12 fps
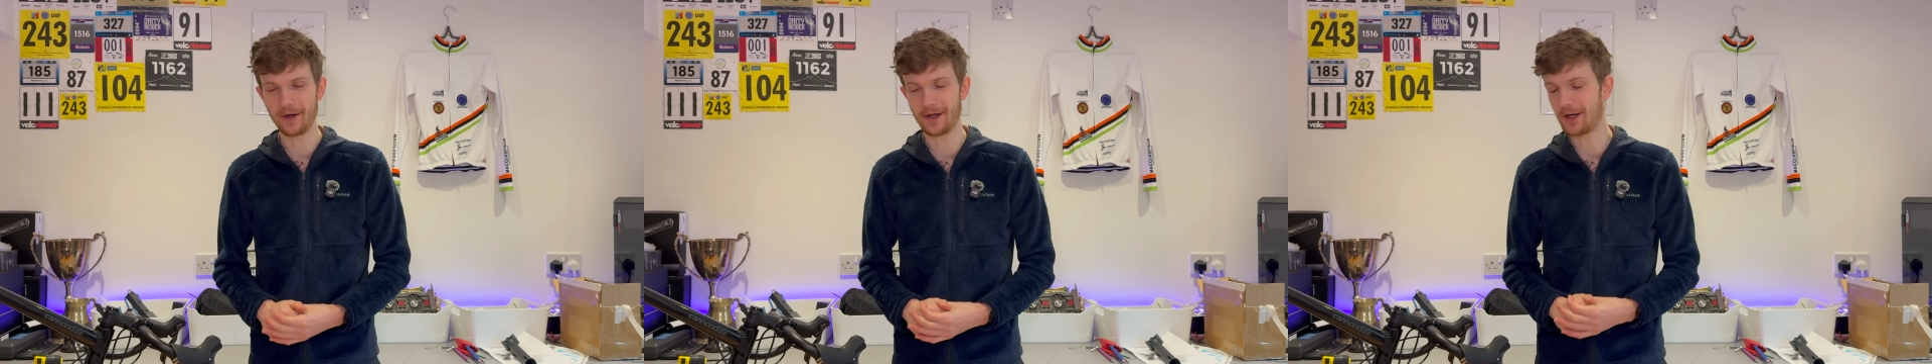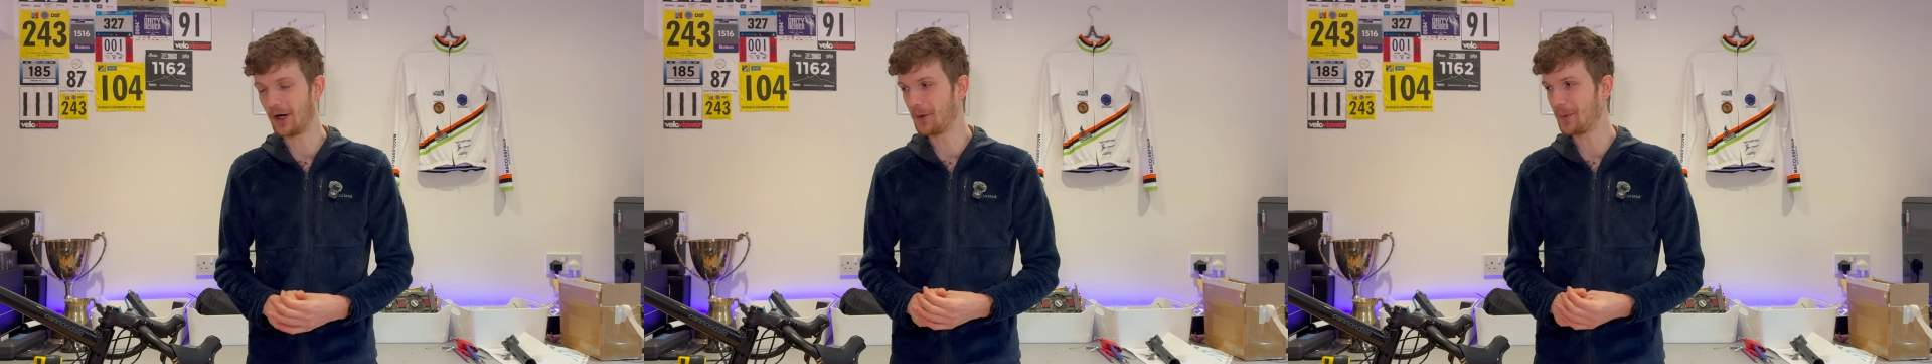on a
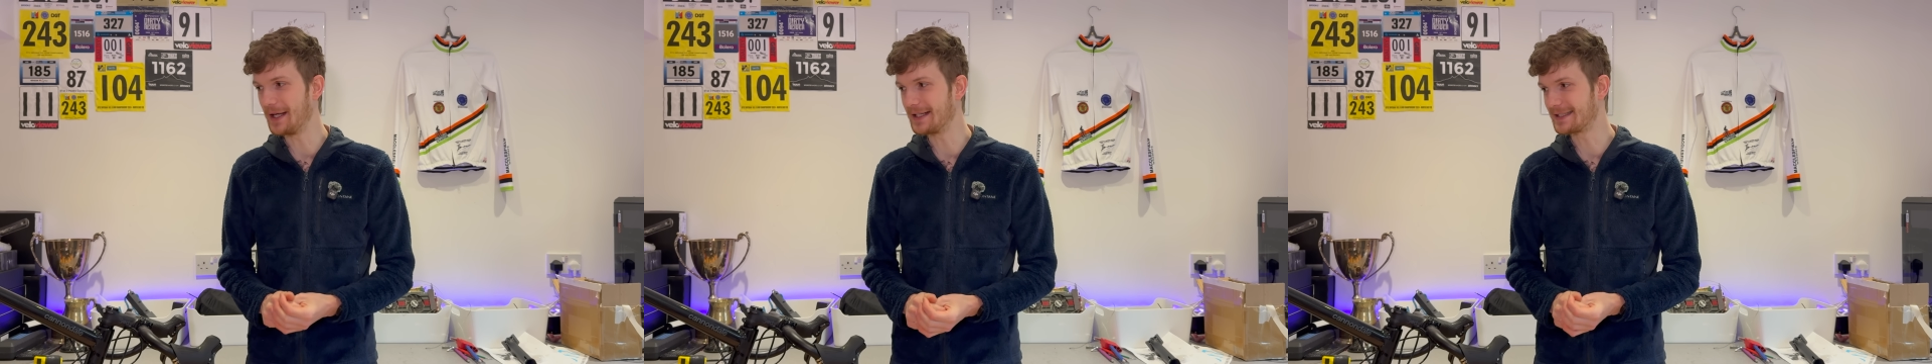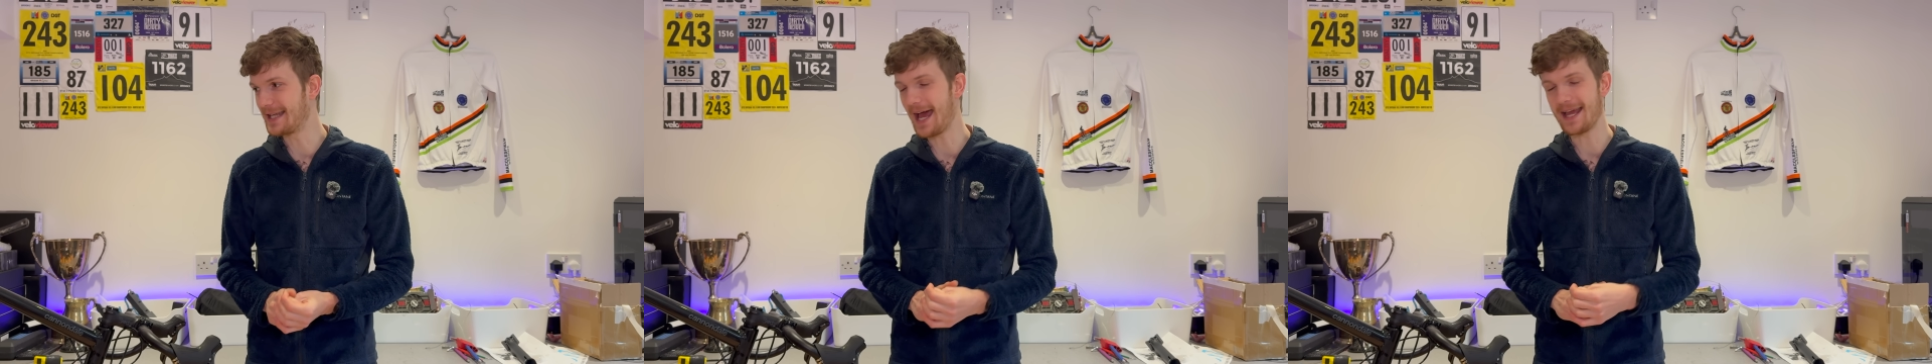cold
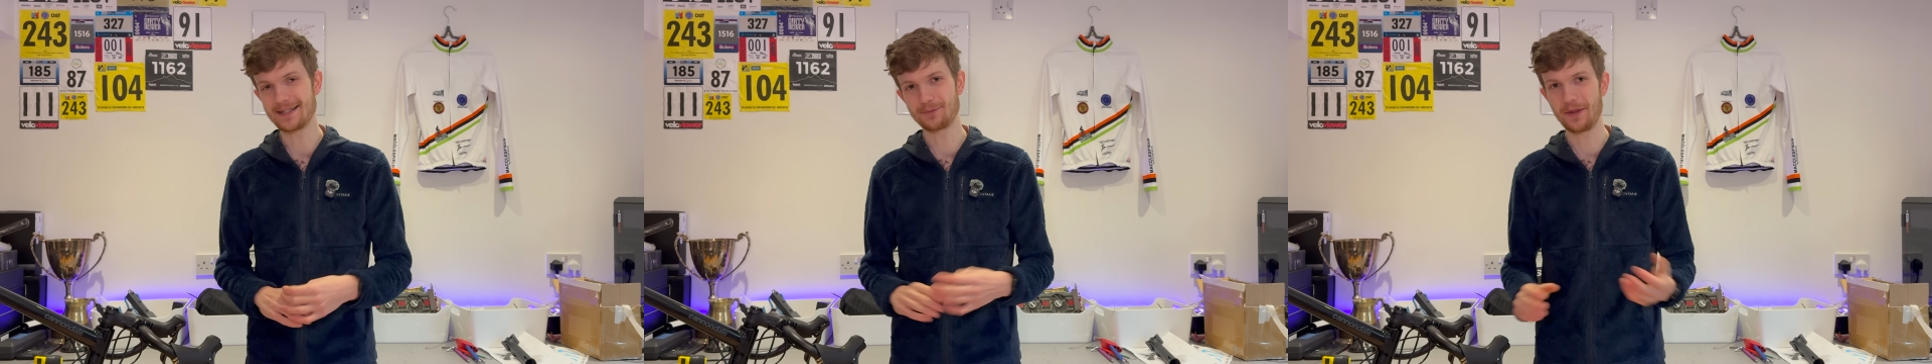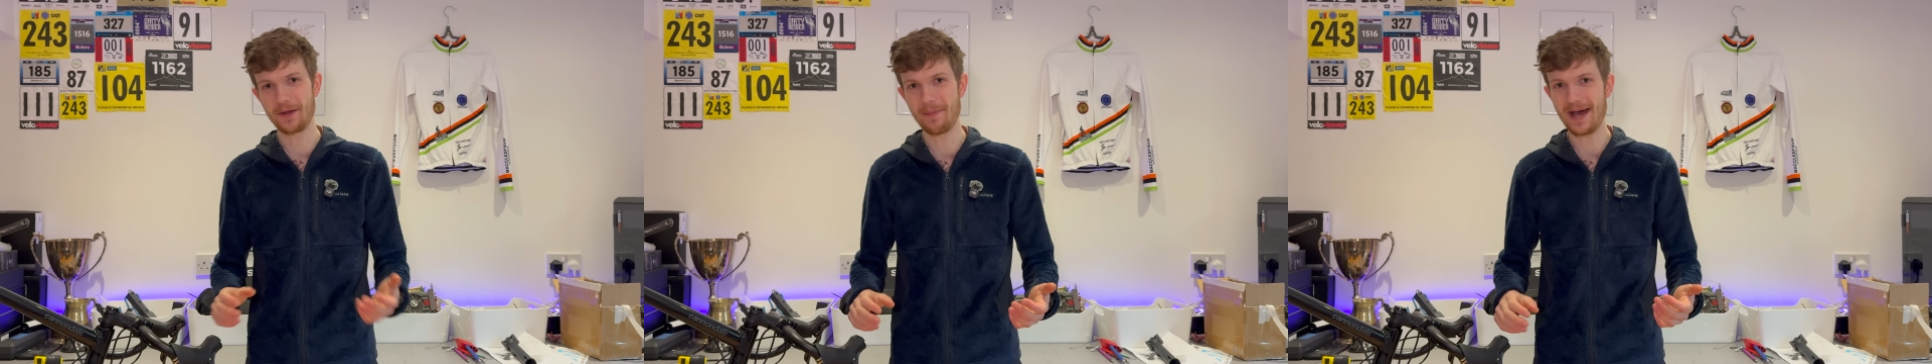winter's day as
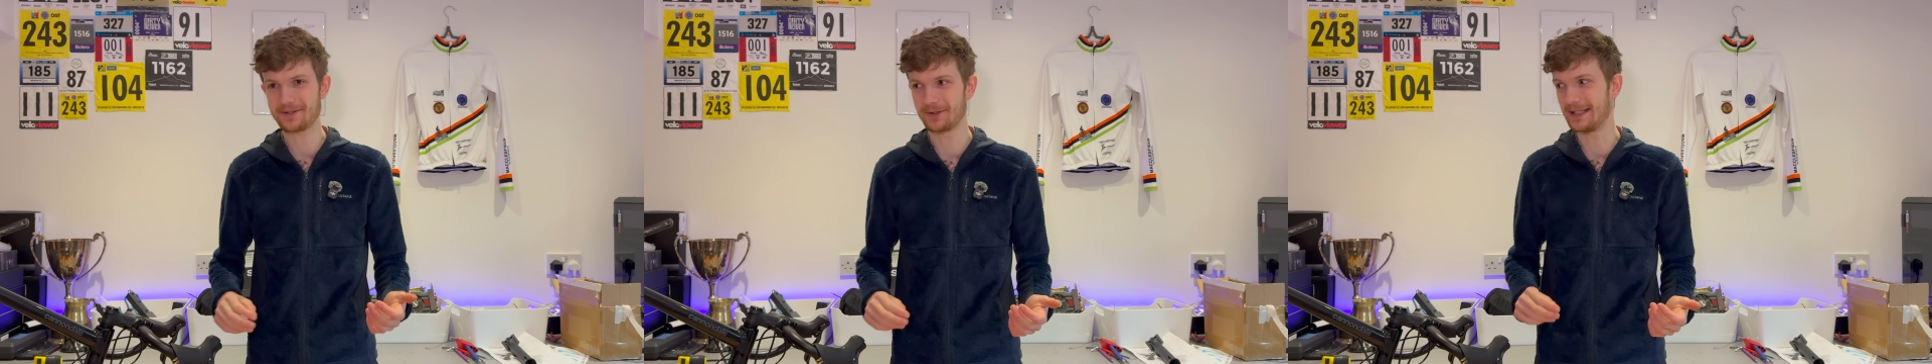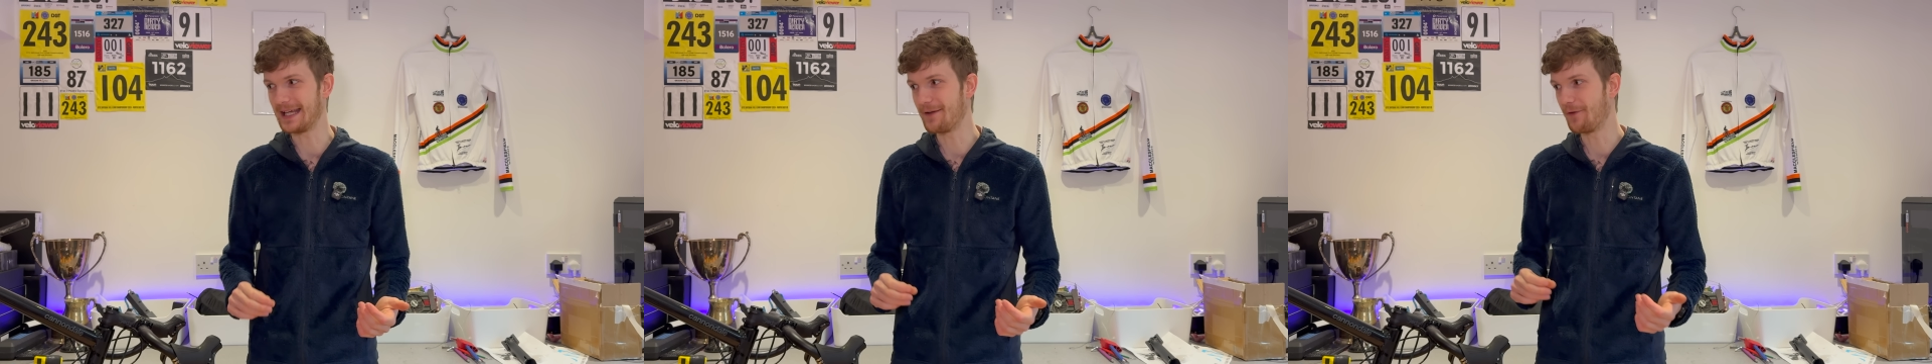with a metal
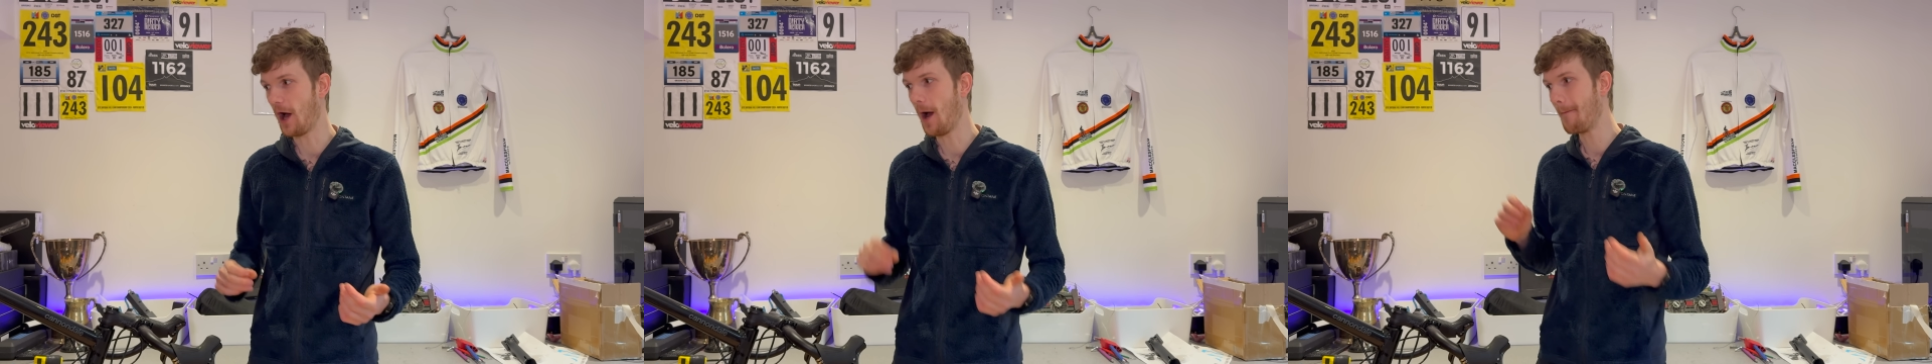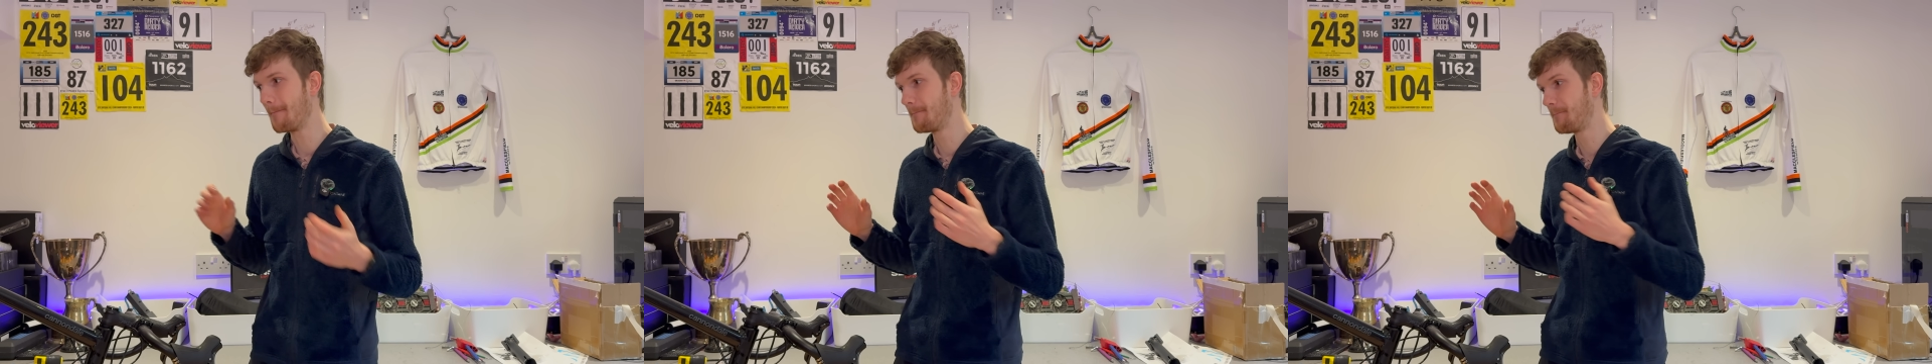lever,
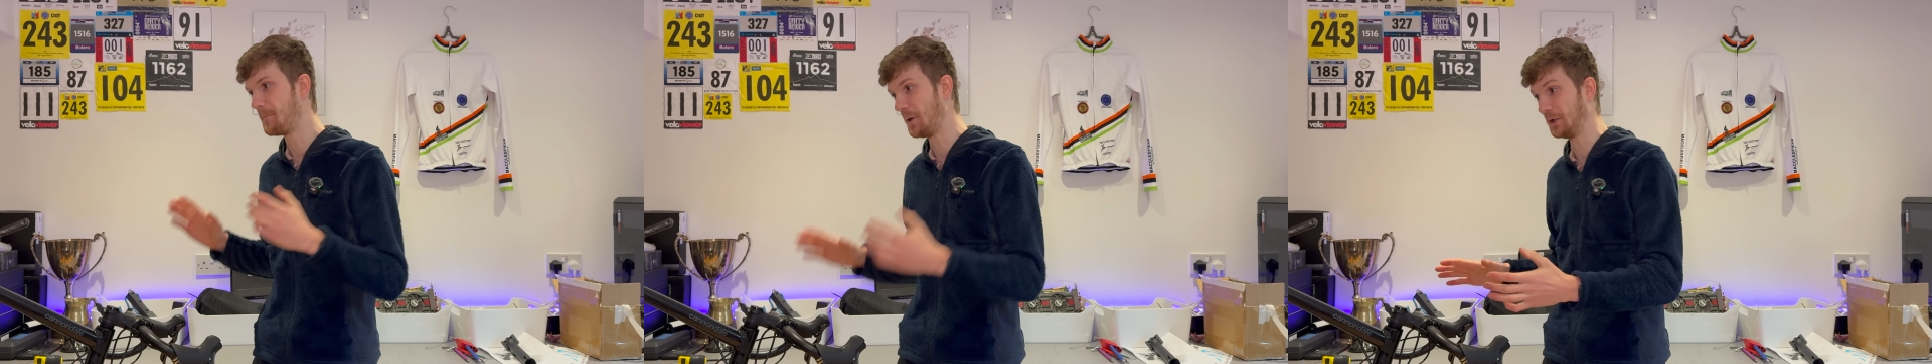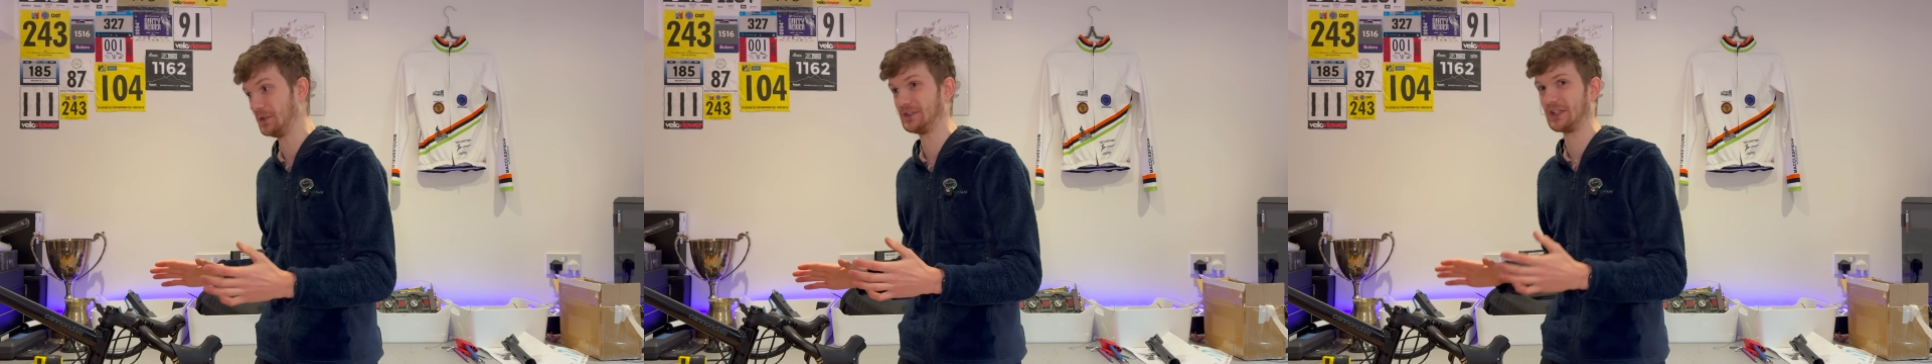
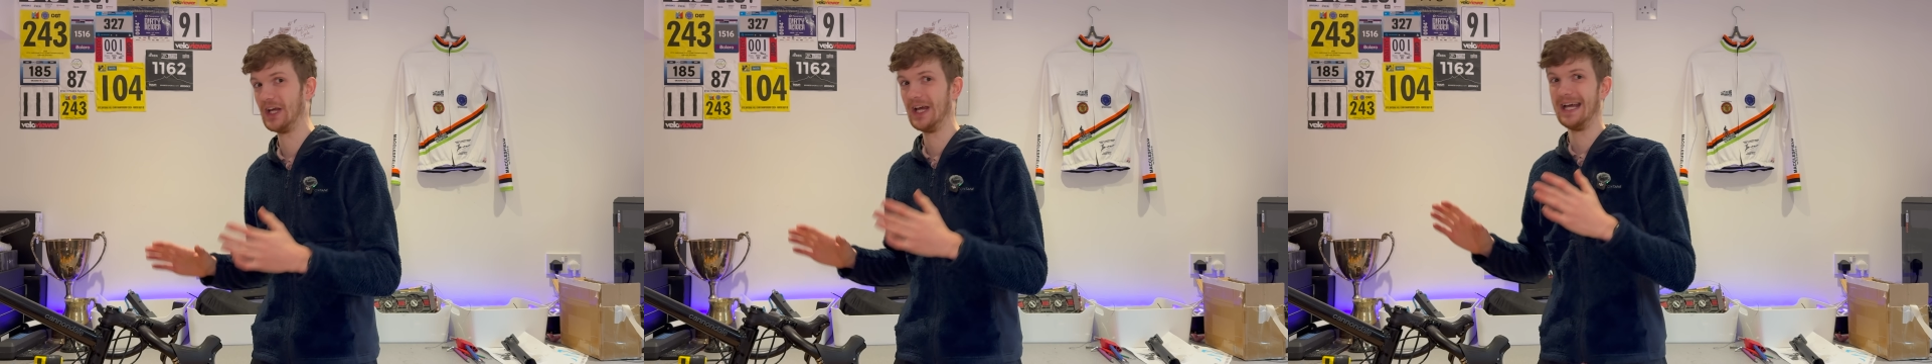but